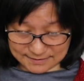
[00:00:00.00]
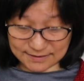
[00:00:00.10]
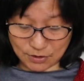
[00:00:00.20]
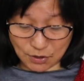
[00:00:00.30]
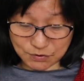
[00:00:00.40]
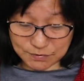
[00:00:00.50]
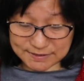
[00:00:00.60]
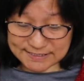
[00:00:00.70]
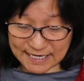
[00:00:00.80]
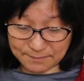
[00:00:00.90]
also the
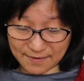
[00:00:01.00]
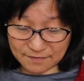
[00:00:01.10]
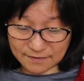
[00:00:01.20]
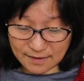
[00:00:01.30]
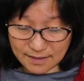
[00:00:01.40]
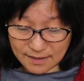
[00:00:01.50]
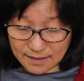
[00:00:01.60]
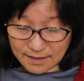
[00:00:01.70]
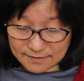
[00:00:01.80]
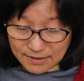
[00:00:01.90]
same month,
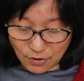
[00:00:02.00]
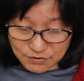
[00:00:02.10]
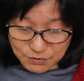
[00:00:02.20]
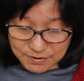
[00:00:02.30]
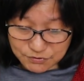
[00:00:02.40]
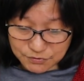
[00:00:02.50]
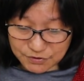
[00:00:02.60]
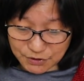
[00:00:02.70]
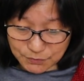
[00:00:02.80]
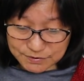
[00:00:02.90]
they also
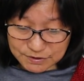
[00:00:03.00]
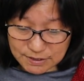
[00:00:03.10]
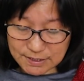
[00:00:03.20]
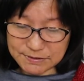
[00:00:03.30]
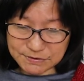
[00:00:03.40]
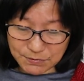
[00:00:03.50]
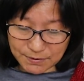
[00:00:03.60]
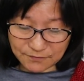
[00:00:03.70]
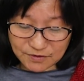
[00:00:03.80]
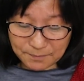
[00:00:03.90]
introduced, so
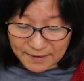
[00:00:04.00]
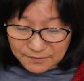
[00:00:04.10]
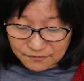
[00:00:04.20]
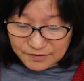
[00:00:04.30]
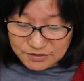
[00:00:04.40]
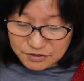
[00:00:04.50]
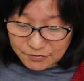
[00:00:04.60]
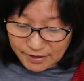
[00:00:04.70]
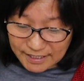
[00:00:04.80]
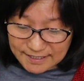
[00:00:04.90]
if the
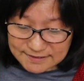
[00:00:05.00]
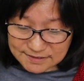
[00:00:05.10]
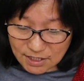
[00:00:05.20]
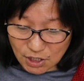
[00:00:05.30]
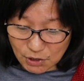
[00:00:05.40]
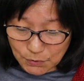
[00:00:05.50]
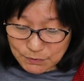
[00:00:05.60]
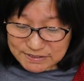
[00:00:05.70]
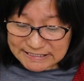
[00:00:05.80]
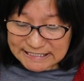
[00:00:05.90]
beneficiaries
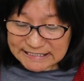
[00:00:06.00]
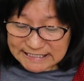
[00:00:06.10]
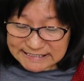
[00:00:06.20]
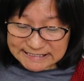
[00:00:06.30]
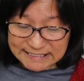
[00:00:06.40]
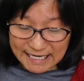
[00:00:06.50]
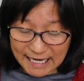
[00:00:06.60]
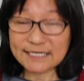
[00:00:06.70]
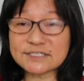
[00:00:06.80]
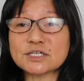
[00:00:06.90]
lose DTC
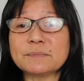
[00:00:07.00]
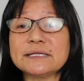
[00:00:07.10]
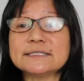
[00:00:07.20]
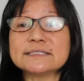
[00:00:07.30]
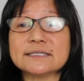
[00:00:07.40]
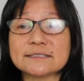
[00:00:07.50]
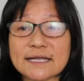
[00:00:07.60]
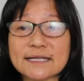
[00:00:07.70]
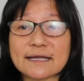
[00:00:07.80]
eligibility, they can